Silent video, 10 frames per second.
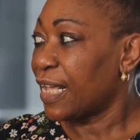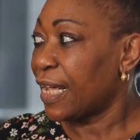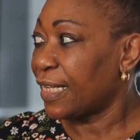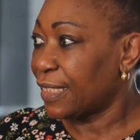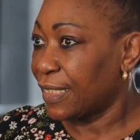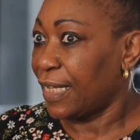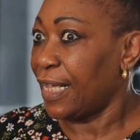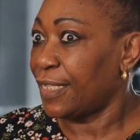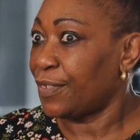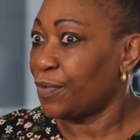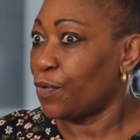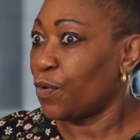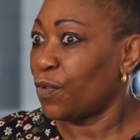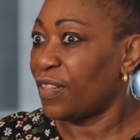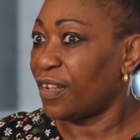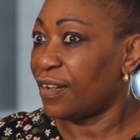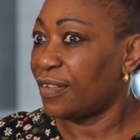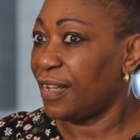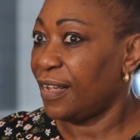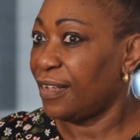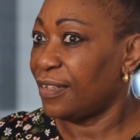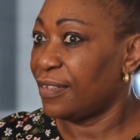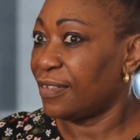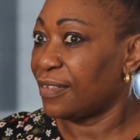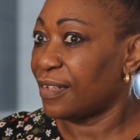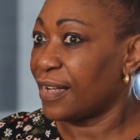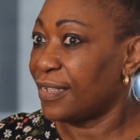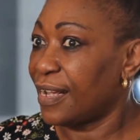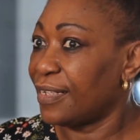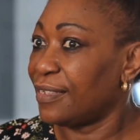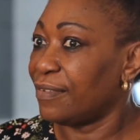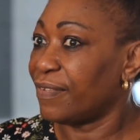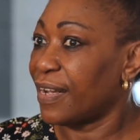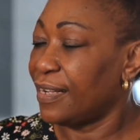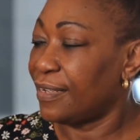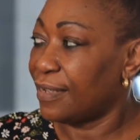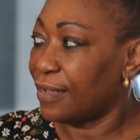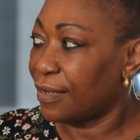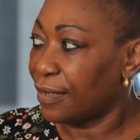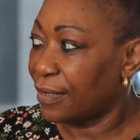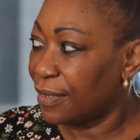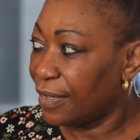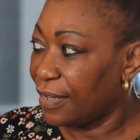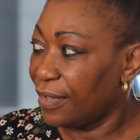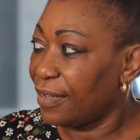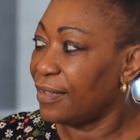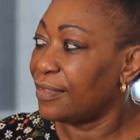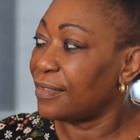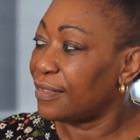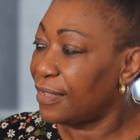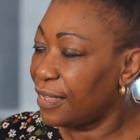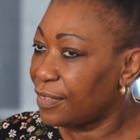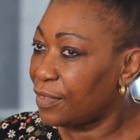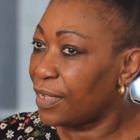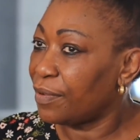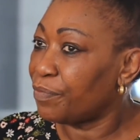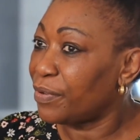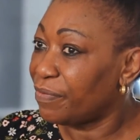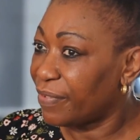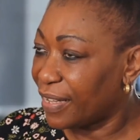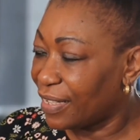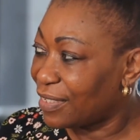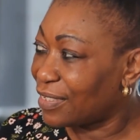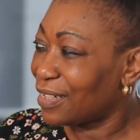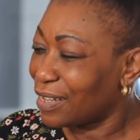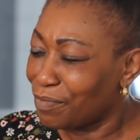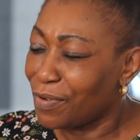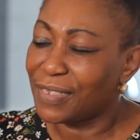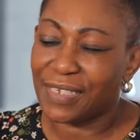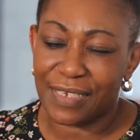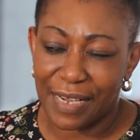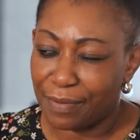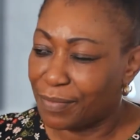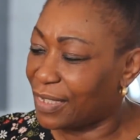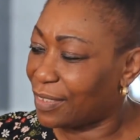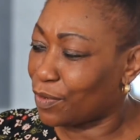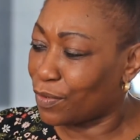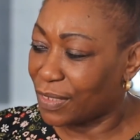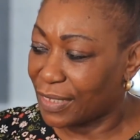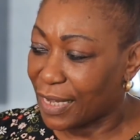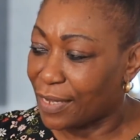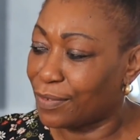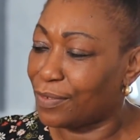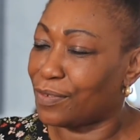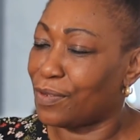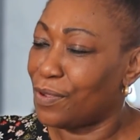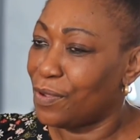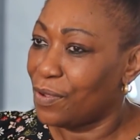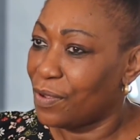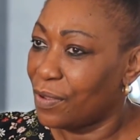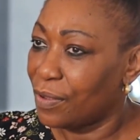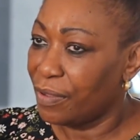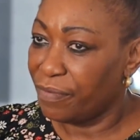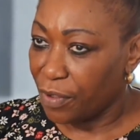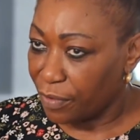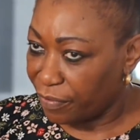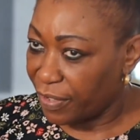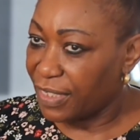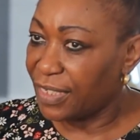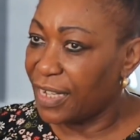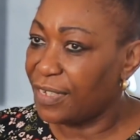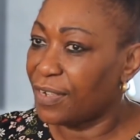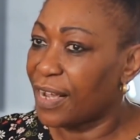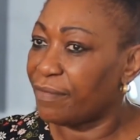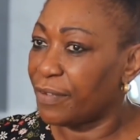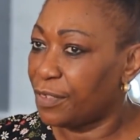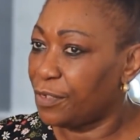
And the key to all that is identify it early, the things you can prevent. And most times it's all down to, if you're unfortunate you have a